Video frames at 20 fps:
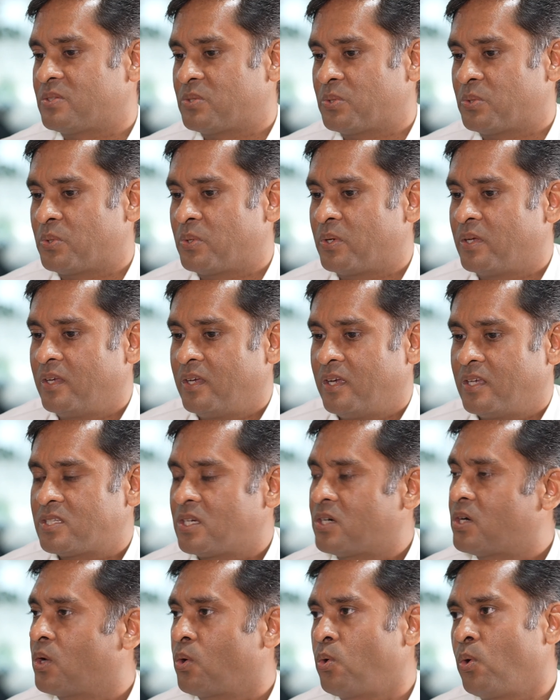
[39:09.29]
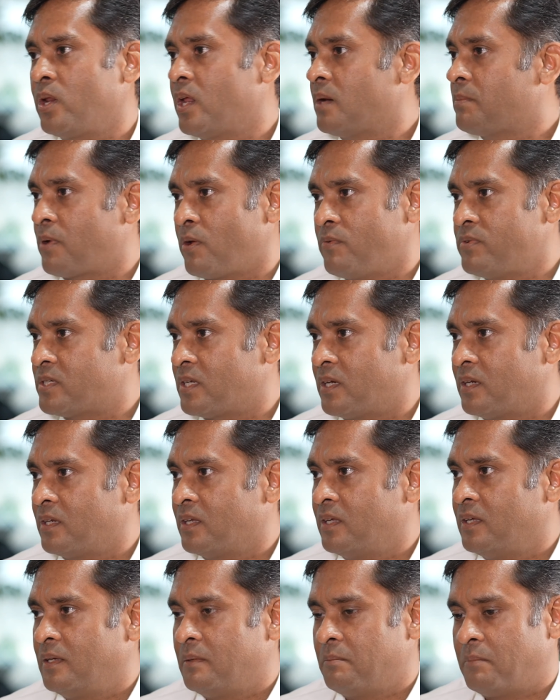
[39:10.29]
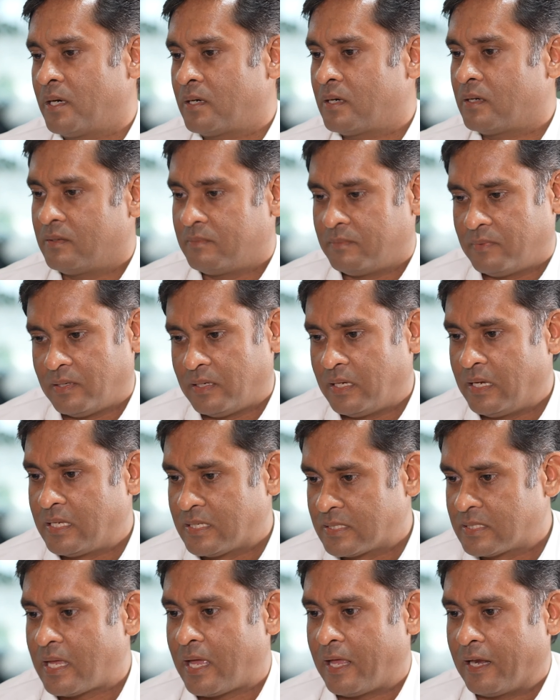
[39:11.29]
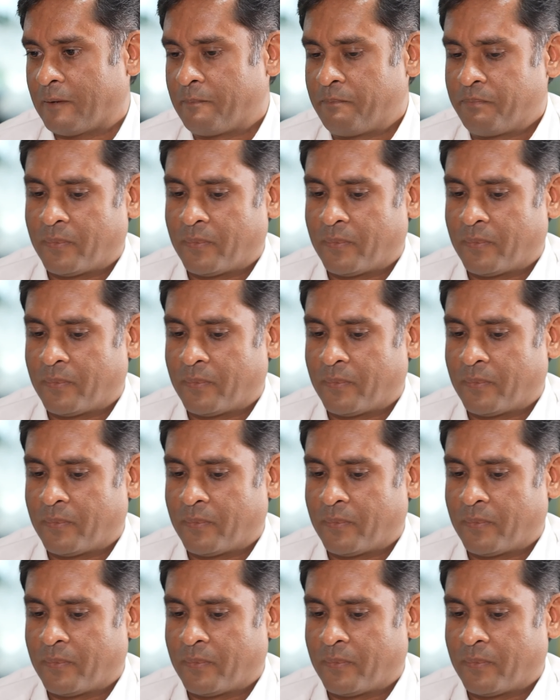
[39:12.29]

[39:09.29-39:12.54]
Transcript: So it's a draconian provision, but it is there.